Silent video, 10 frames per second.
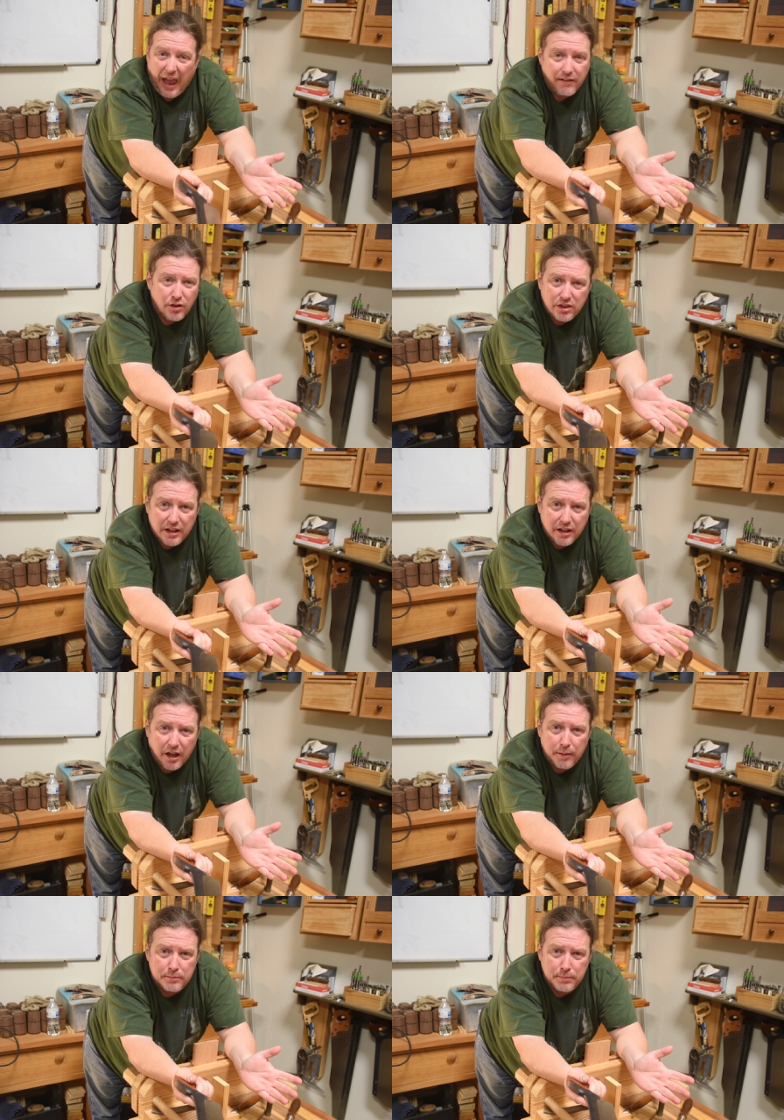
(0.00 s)
everything
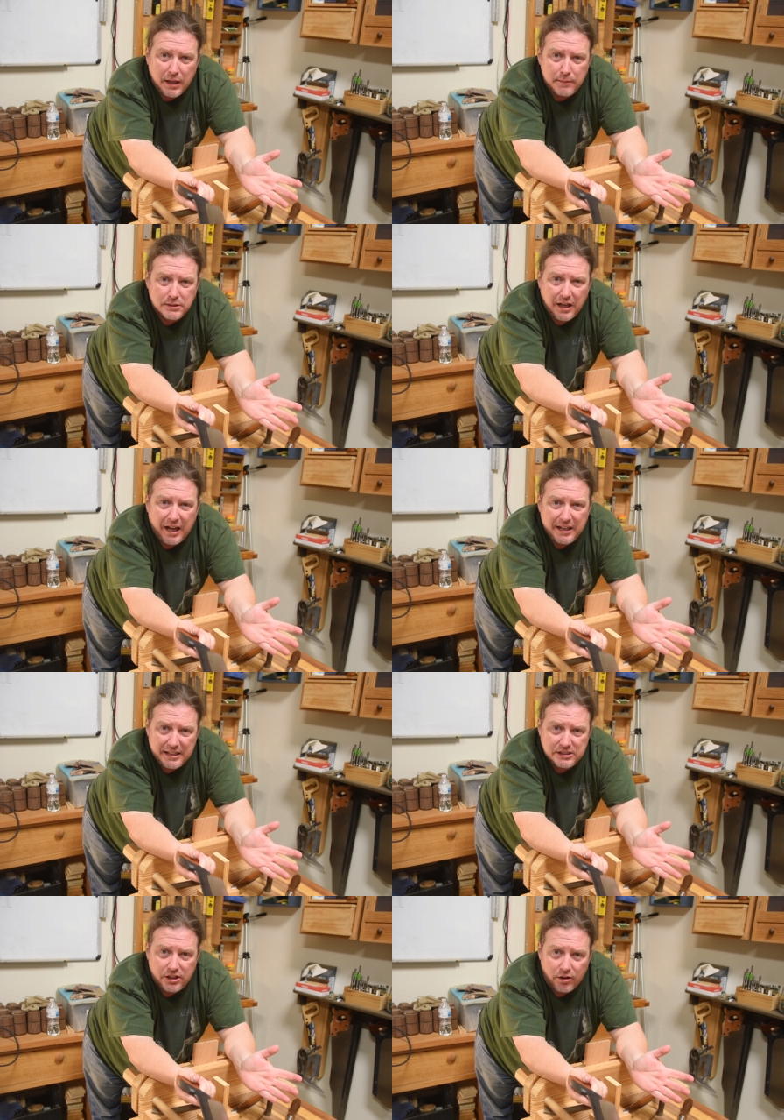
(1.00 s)
come, becomes a lot
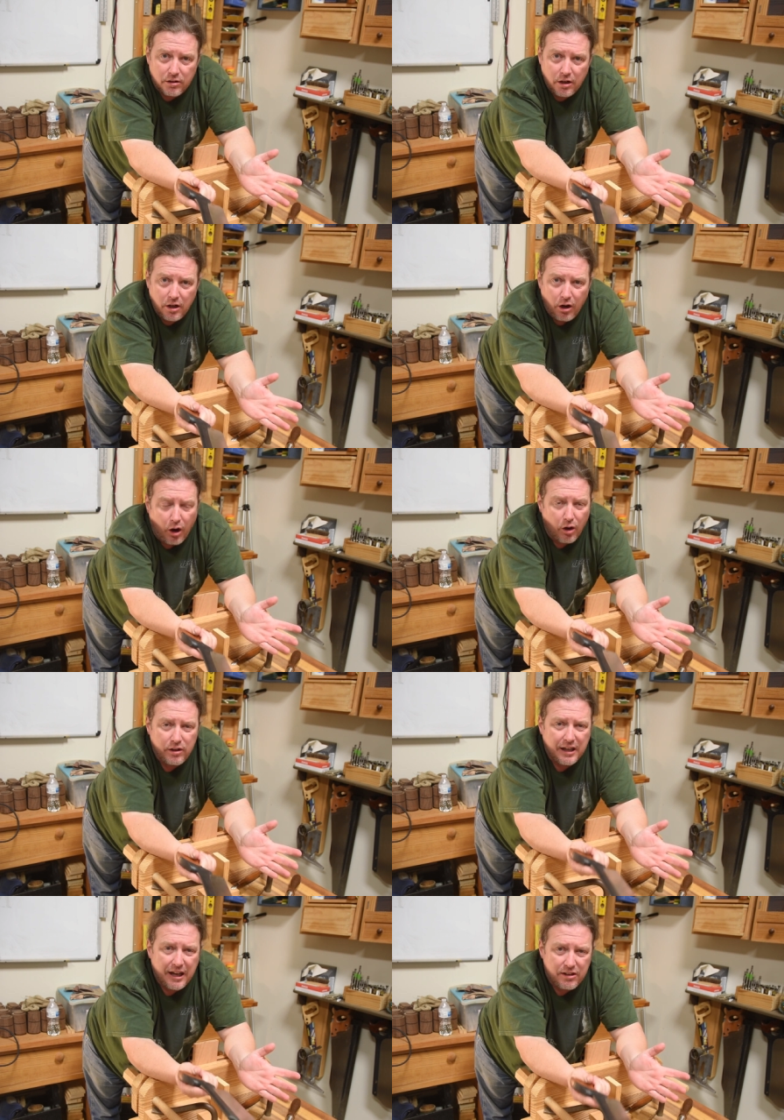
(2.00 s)
easier. All
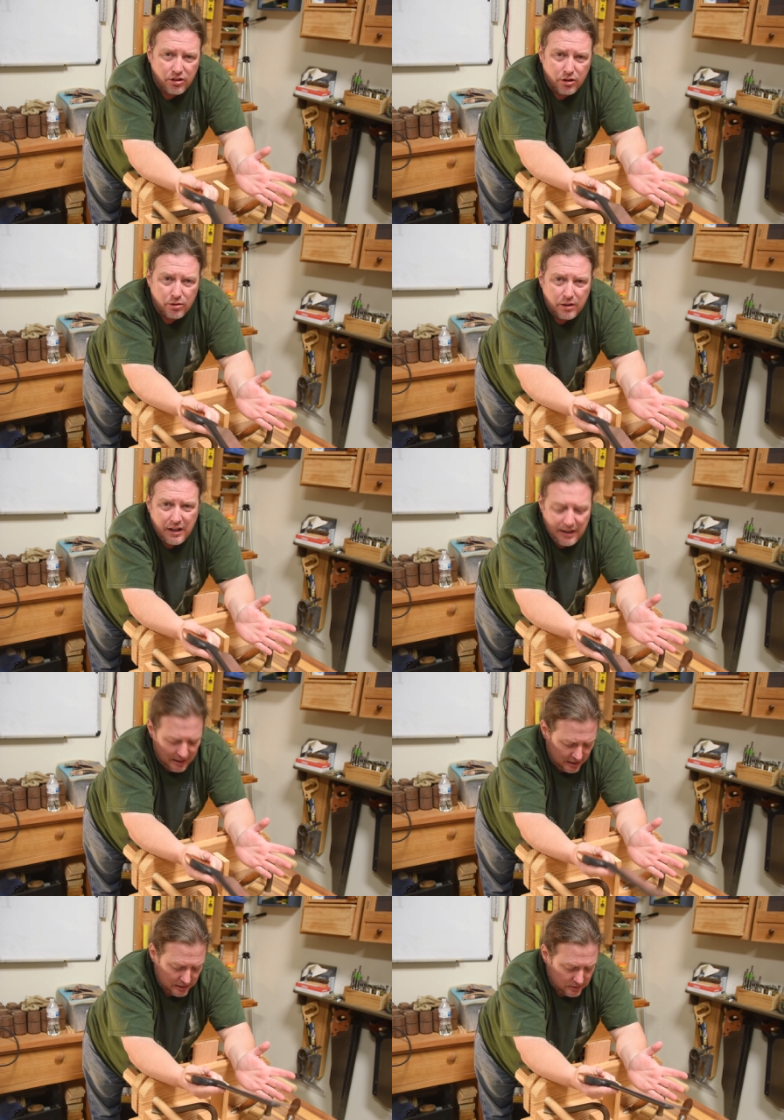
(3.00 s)
you gotta do
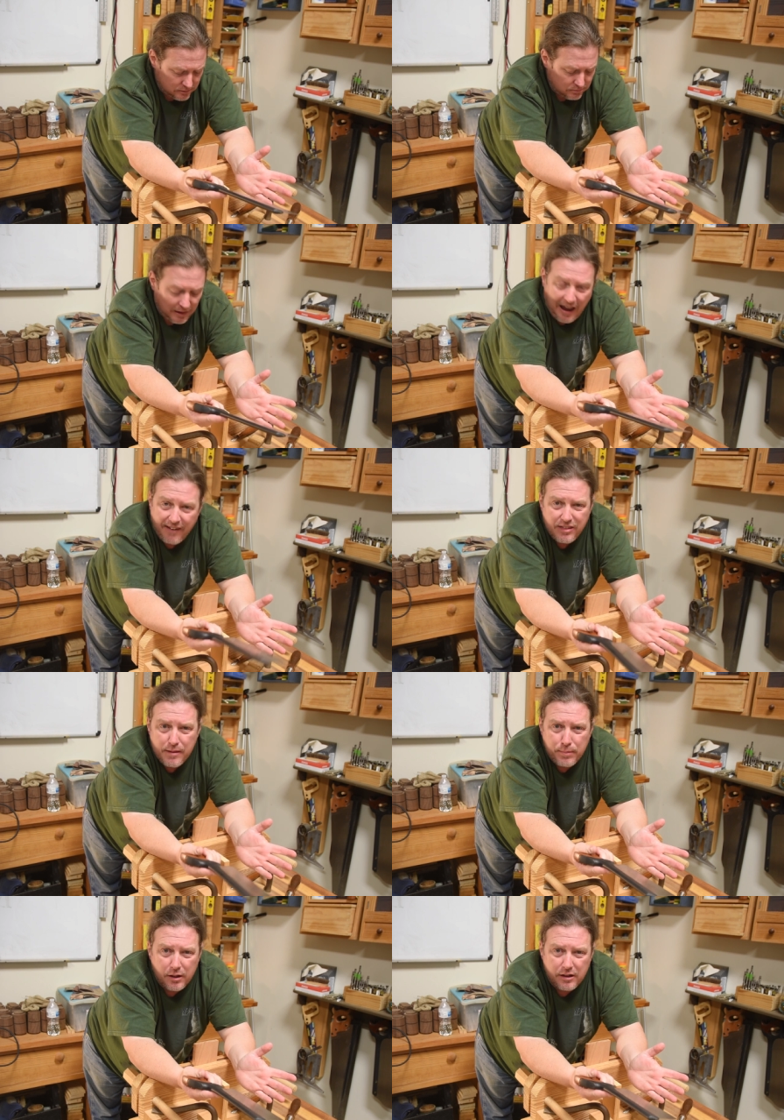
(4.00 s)
is have
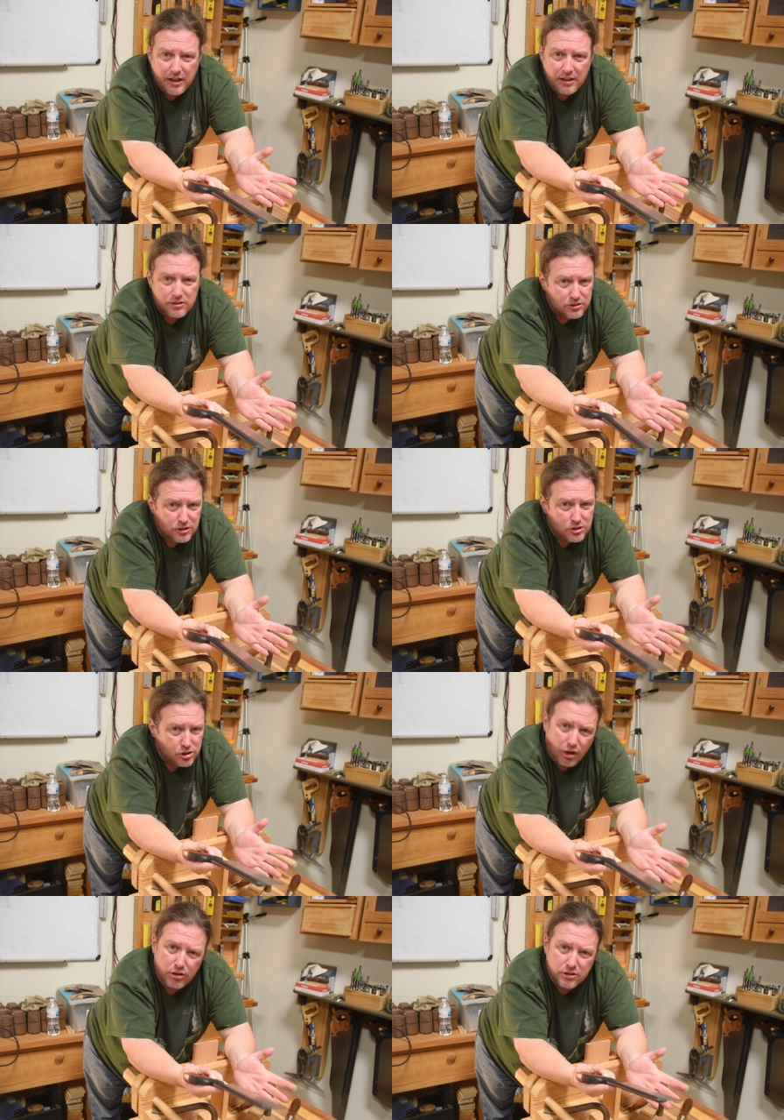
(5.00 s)
the ability to
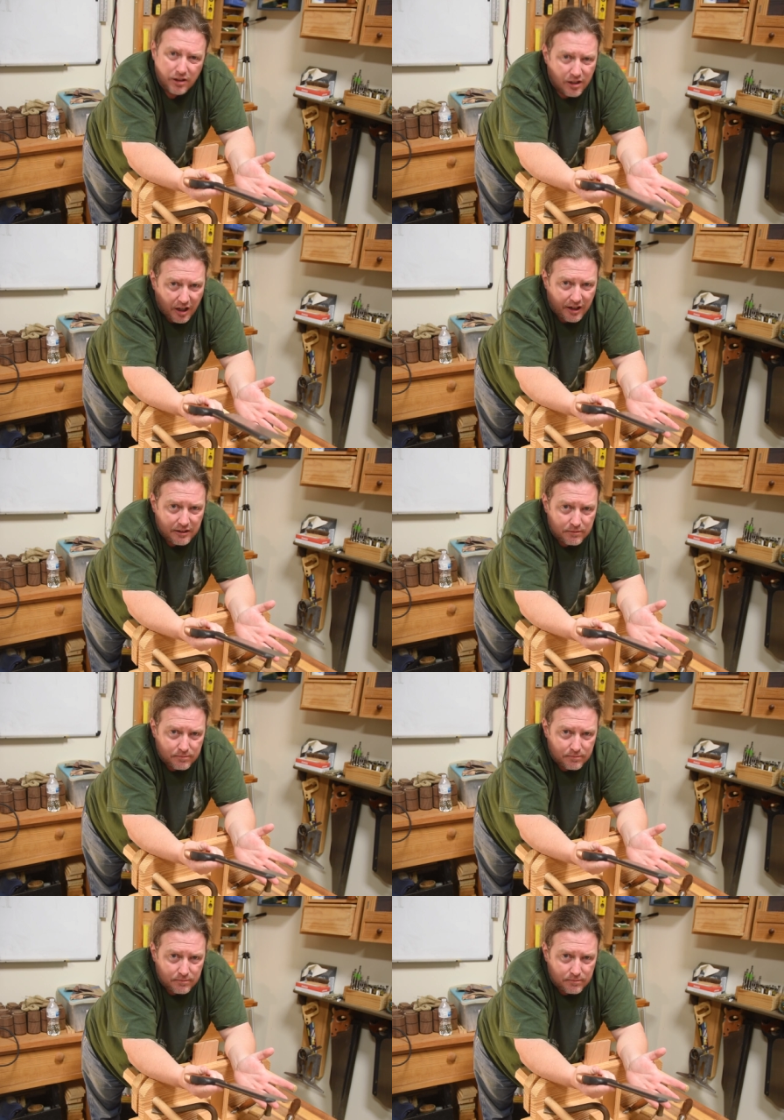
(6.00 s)
saw to the line.